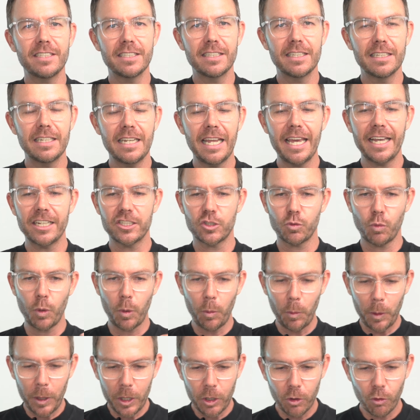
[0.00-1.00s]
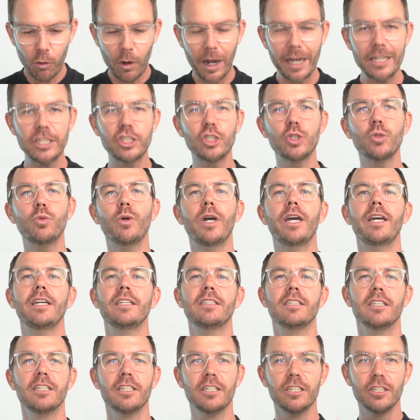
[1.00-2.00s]
to the next, when we
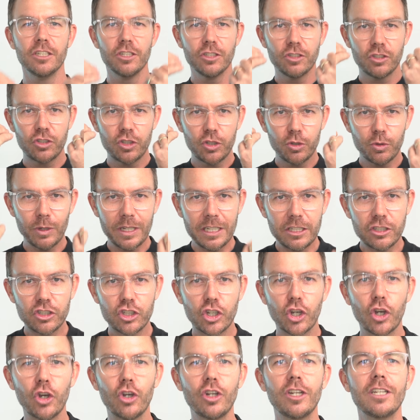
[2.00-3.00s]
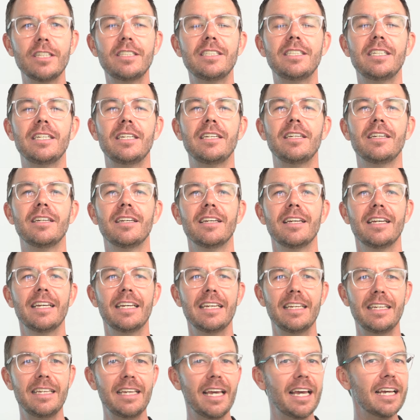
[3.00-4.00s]
graduate to eternity,
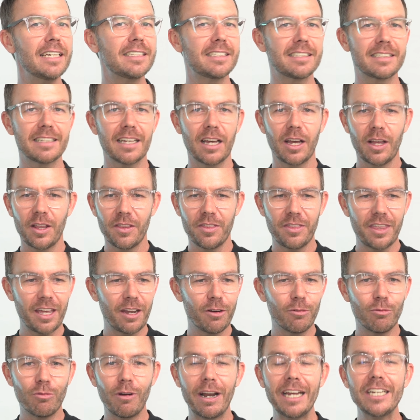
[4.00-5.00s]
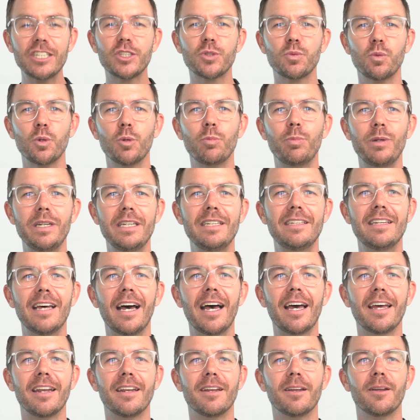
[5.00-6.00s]
yes, that race will be
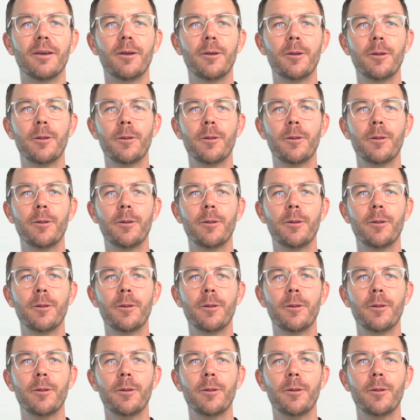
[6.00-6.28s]
done.